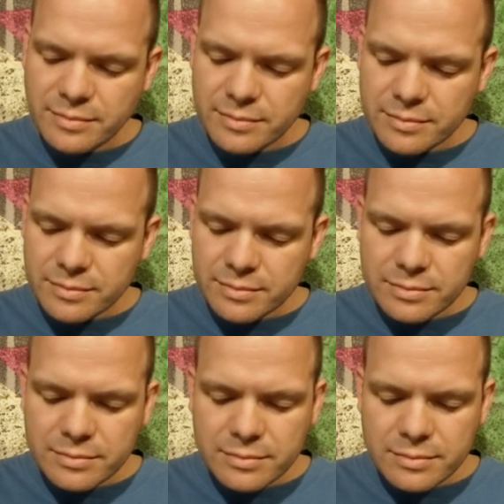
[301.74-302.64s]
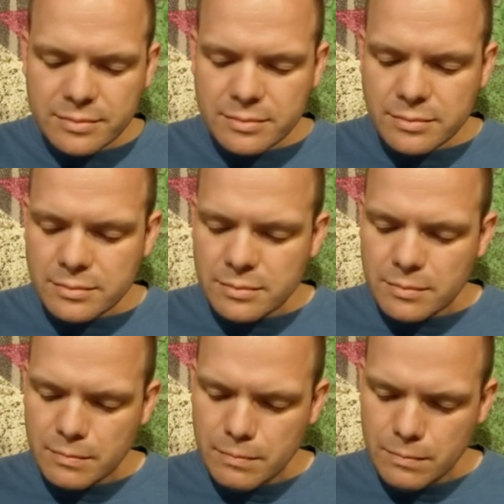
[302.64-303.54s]

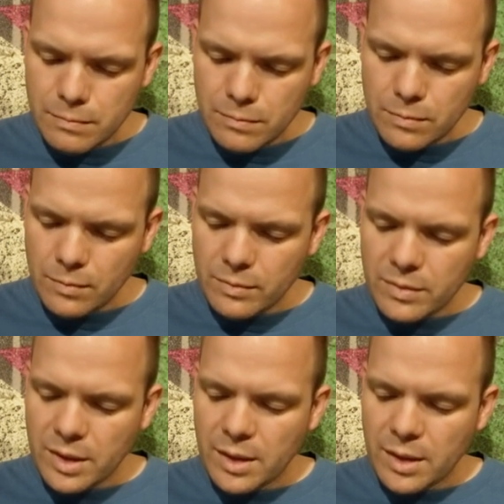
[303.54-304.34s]
Nobody speaks.